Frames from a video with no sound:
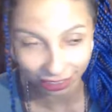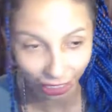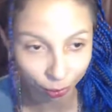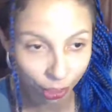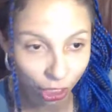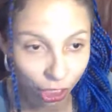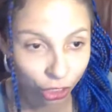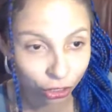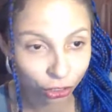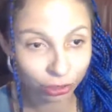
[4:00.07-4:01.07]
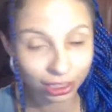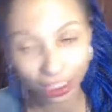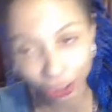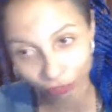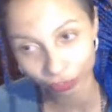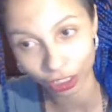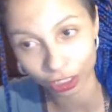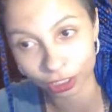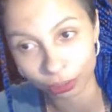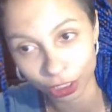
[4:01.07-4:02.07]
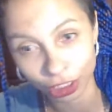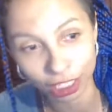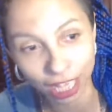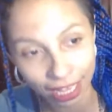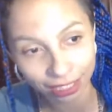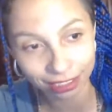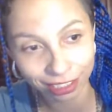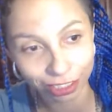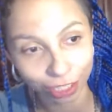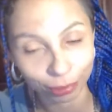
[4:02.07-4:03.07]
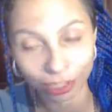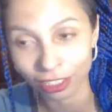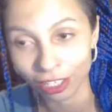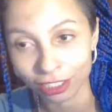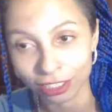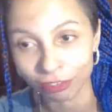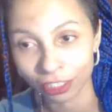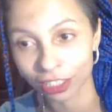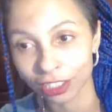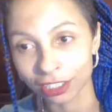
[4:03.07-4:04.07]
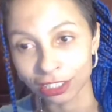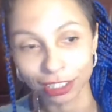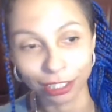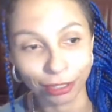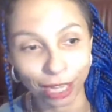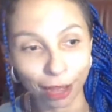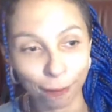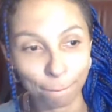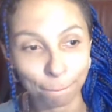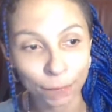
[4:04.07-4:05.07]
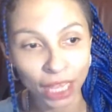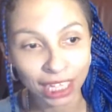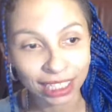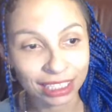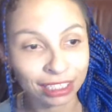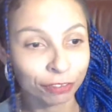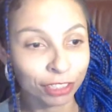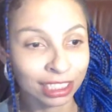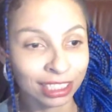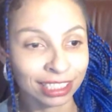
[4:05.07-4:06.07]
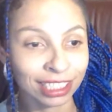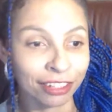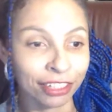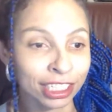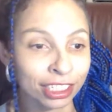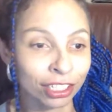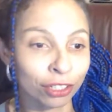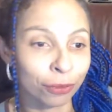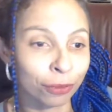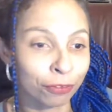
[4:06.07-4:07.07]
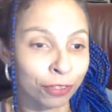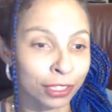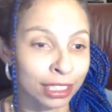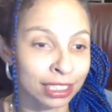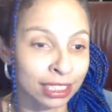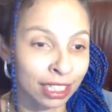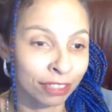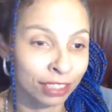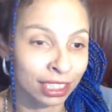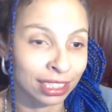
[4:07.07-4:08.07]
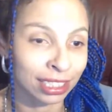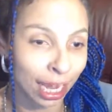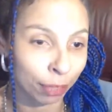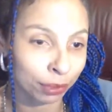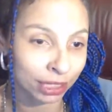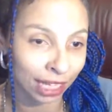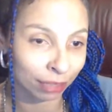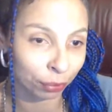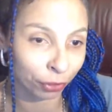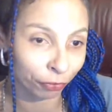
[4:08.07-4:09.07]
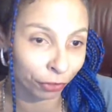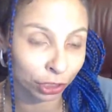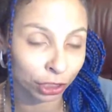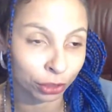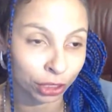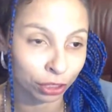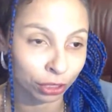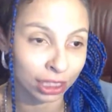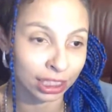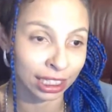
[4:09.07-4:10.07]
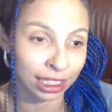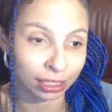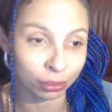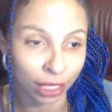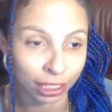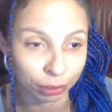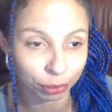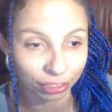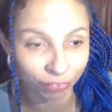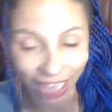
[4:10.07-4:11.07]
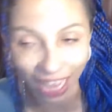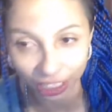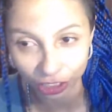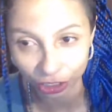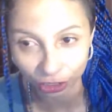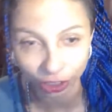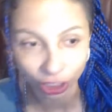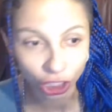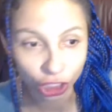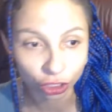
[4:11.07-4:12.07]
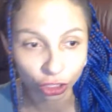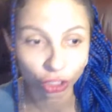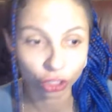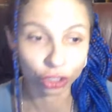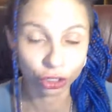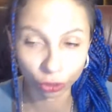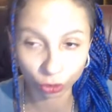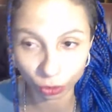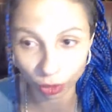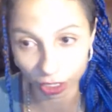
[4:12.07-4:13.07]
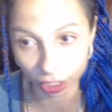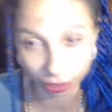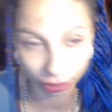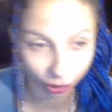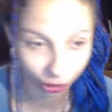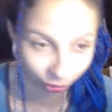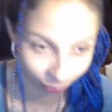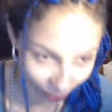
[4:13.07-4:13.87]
type use extroverted intuition as their dominant cognitive function. So these differences in direction or focus gives the types that prefer to intuit in this way a specific attitude to their intuition.